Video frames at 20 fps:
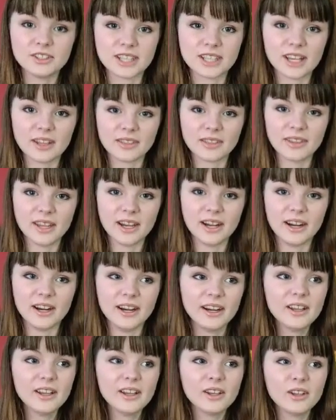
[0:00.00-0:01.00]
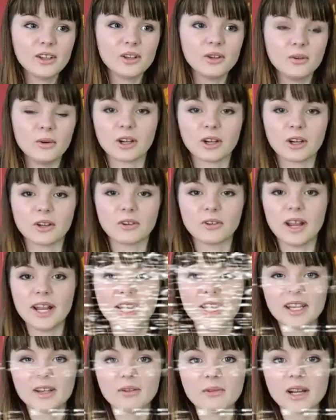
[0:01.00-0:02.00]
there who are grading work
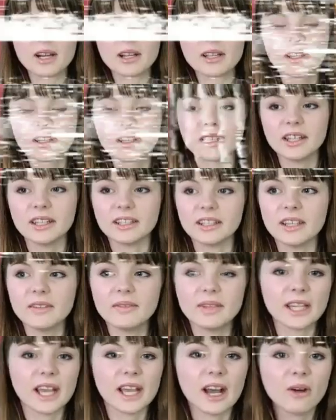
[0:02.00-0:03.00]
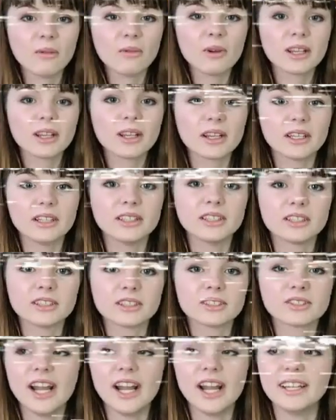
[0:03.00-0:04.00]
and giving out work and just trying
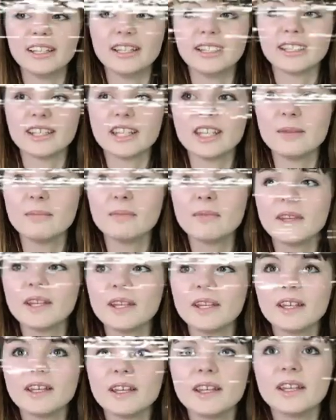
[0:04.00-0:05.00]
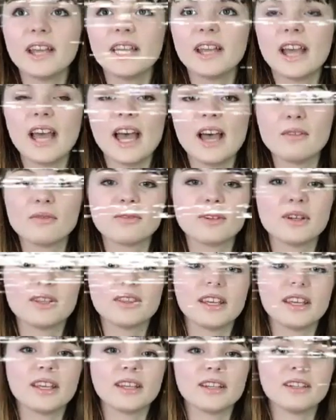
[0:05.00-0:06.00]
to keep everything
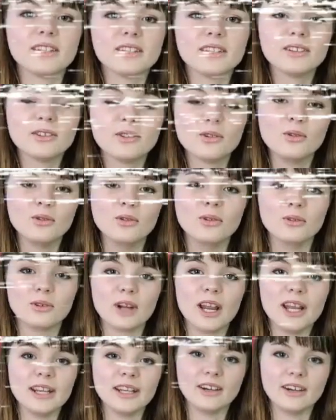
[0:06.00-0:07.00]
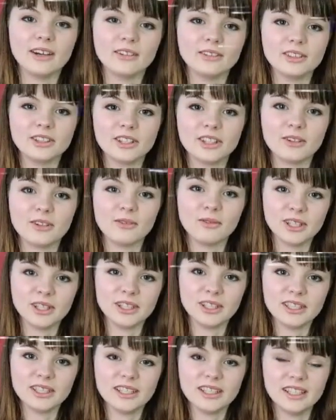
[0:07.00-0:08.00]
cool right now during
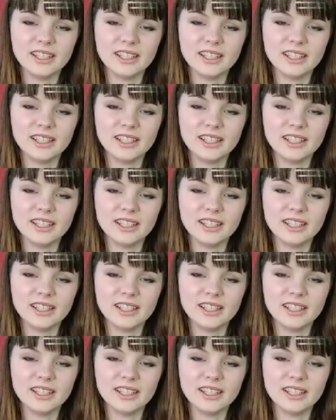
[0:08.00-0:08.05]
quarantine.